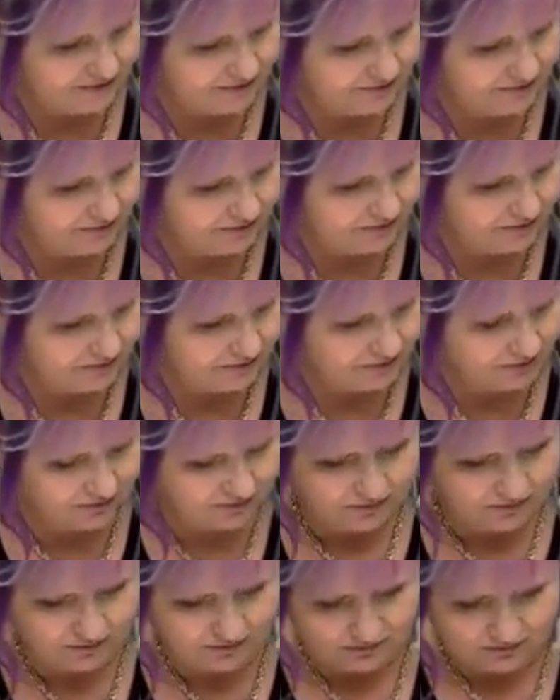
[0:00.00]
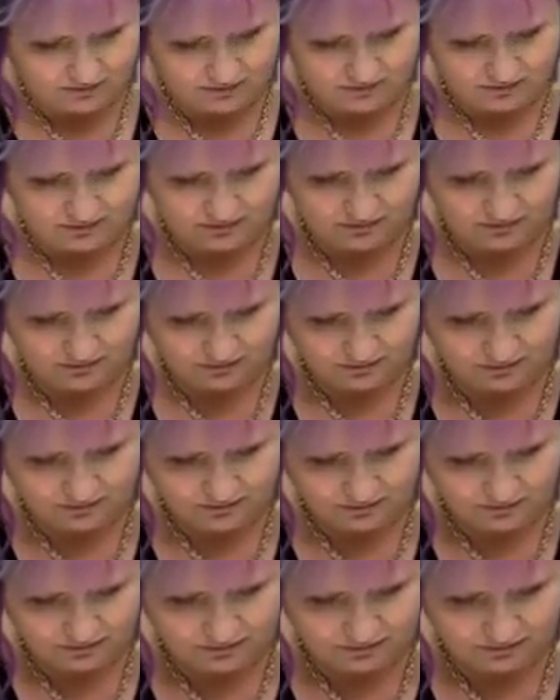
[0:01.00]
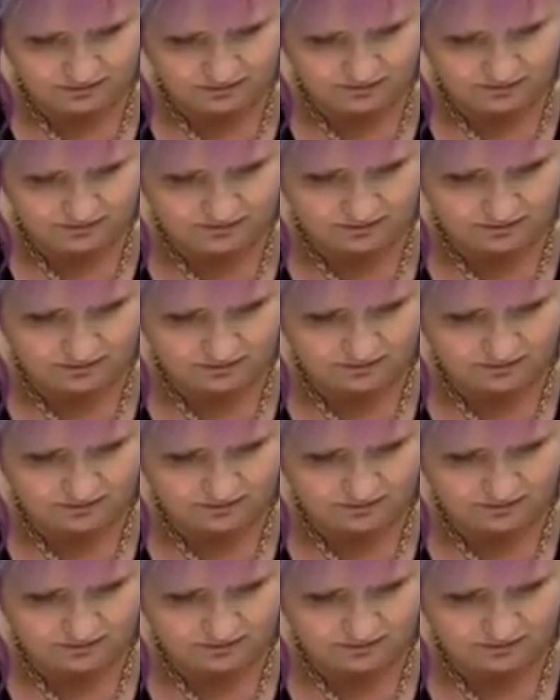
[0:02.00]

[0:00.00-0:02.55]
Nobody speaks.